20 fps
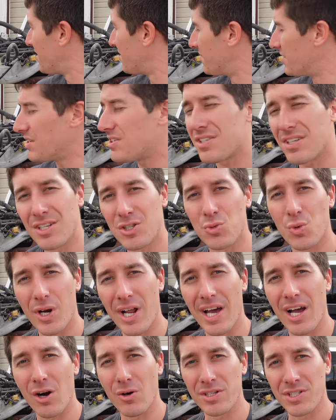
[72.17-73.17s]
This is what
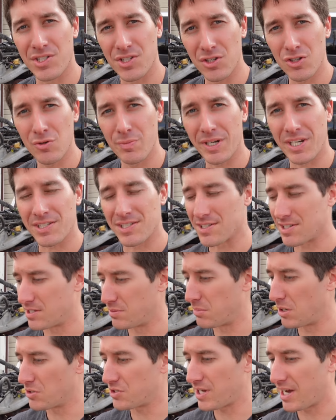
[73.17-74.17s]
I always do because it's
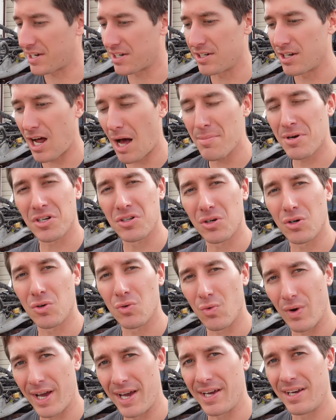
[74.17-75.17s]
the most economical
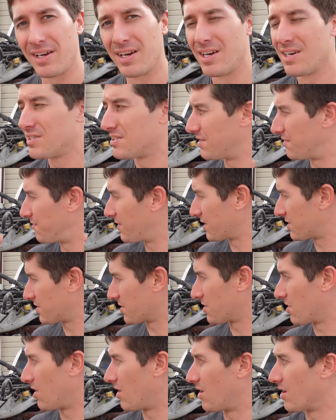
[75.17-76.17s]
way to fix
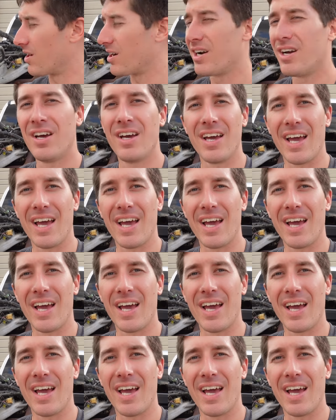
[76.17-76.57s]
a car,